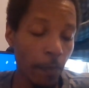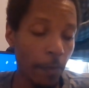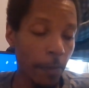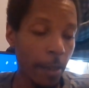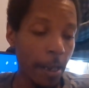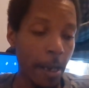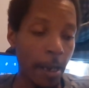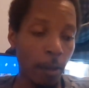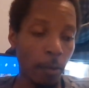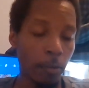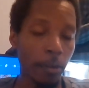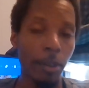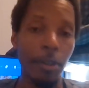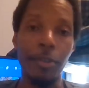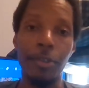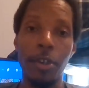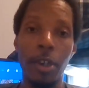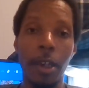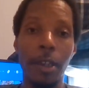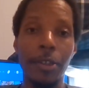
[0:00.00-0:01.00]
Now,
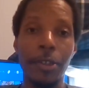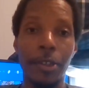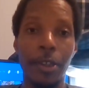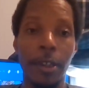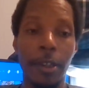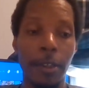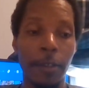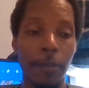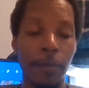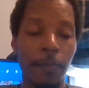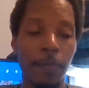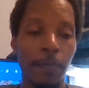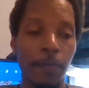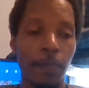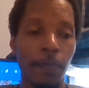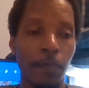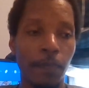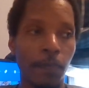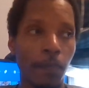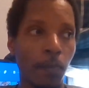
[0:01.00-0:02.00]
Justin
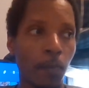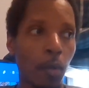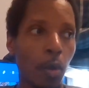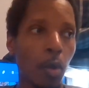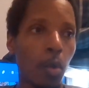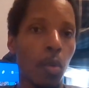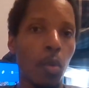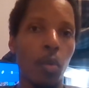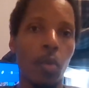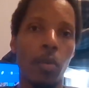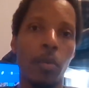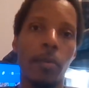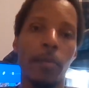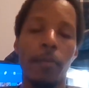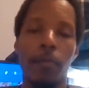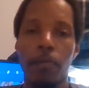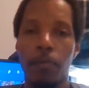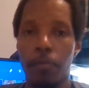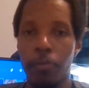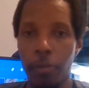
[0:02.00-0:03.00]

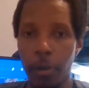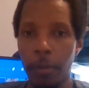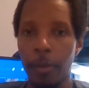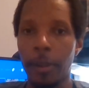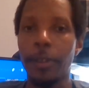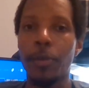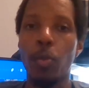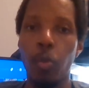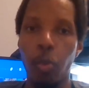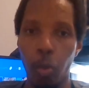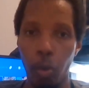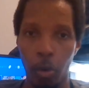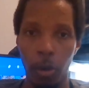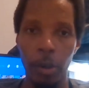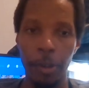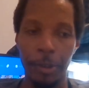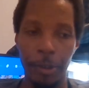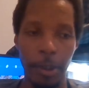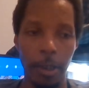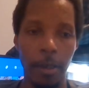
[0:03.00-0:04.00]
pretty much
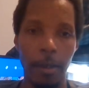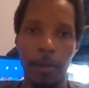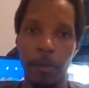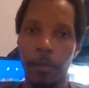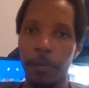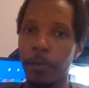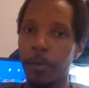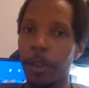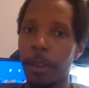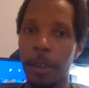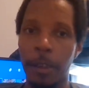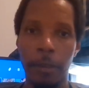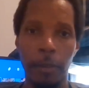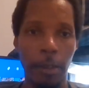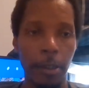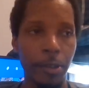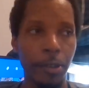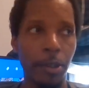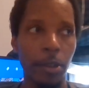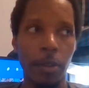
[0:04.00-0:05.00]
warns him,
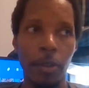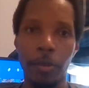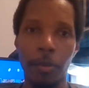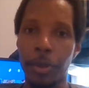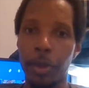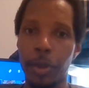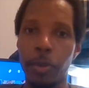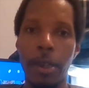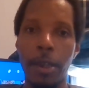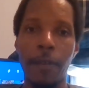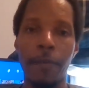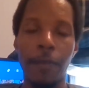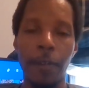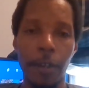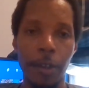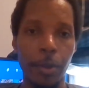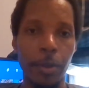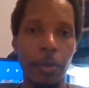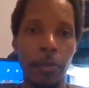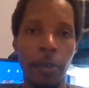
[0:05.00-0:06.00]
listen, those two have
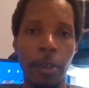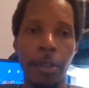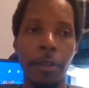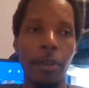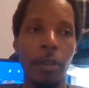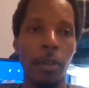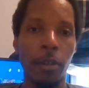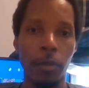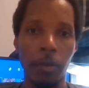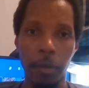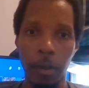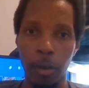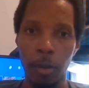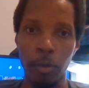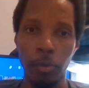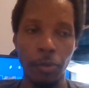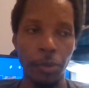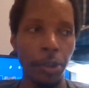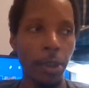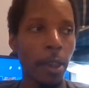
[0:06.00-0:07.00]
history; they're
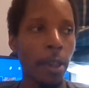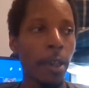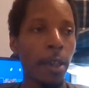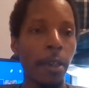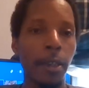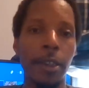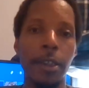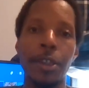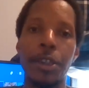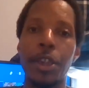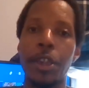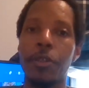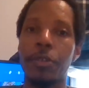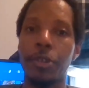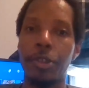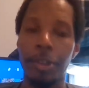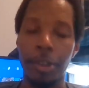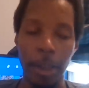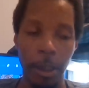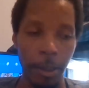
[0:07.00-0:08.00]
close. They share a
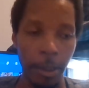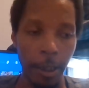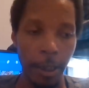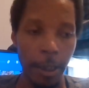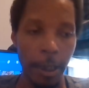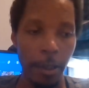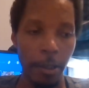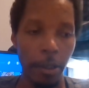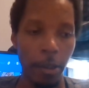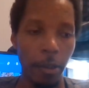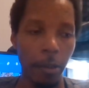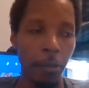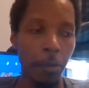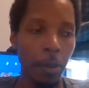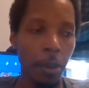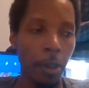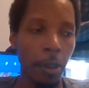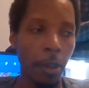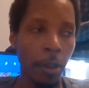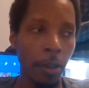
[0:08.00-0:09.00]
son together.
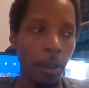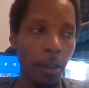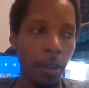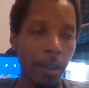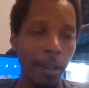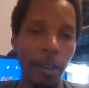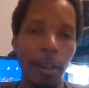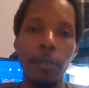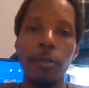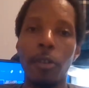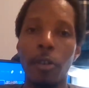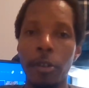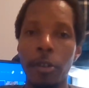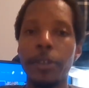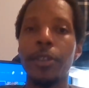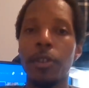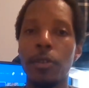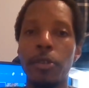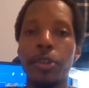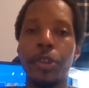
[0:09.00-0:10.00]
Long
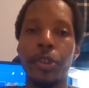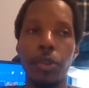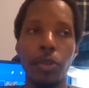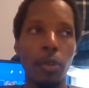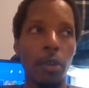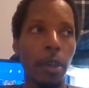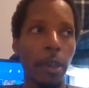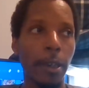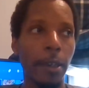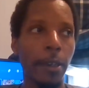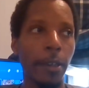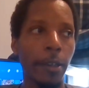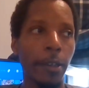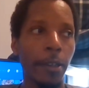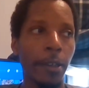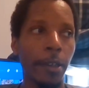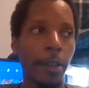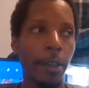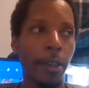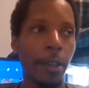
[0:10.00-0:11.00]
story short,
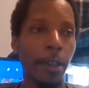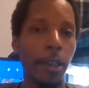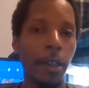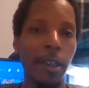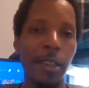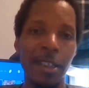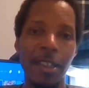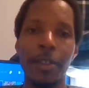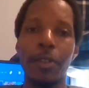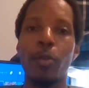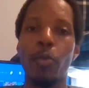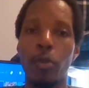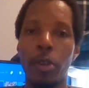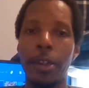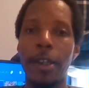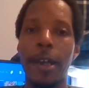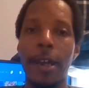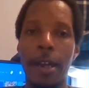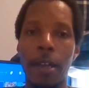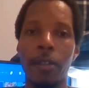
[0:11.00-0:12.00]
he doesn't
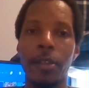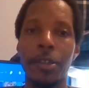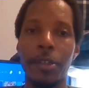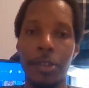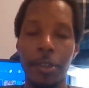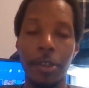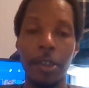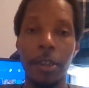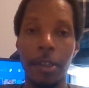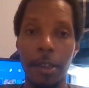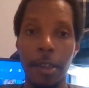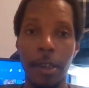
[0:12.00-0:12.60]
want Alex to sit